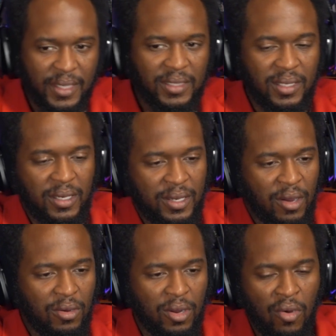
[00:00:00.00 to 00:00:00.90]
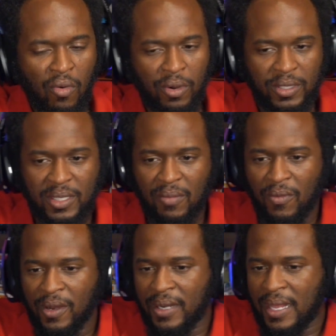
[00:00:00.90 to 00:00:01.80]
There's an adult Gorn
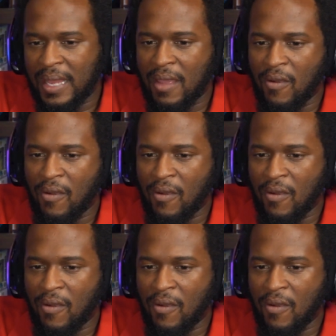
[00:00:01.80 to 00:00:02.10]
somewhere that they